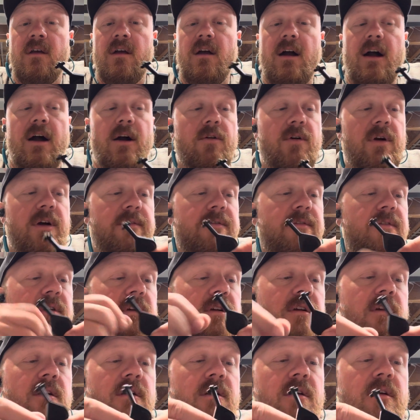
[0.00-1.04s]

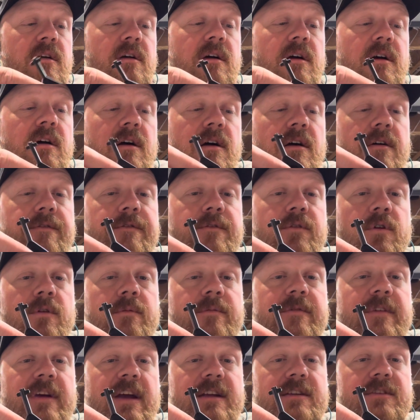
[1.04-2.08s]
However,
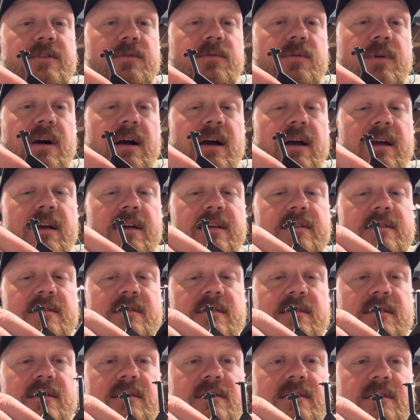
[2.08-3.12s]
form factor
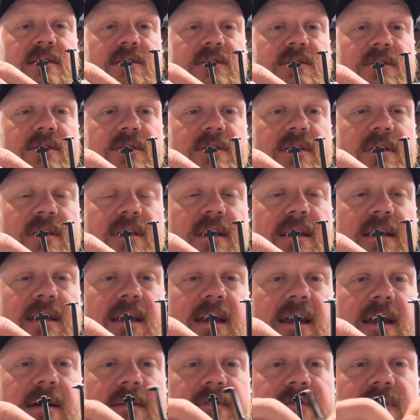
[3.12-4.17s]
wise, it's easier to like
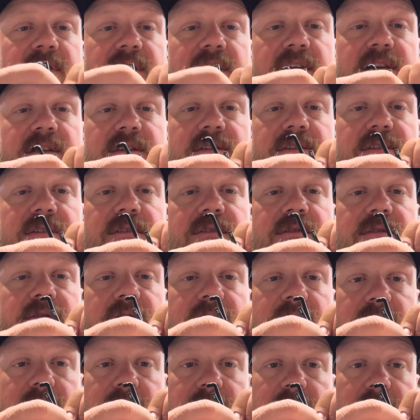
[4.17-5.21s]
have these
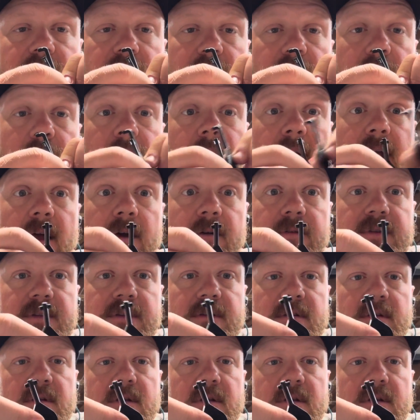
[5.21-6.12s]
around.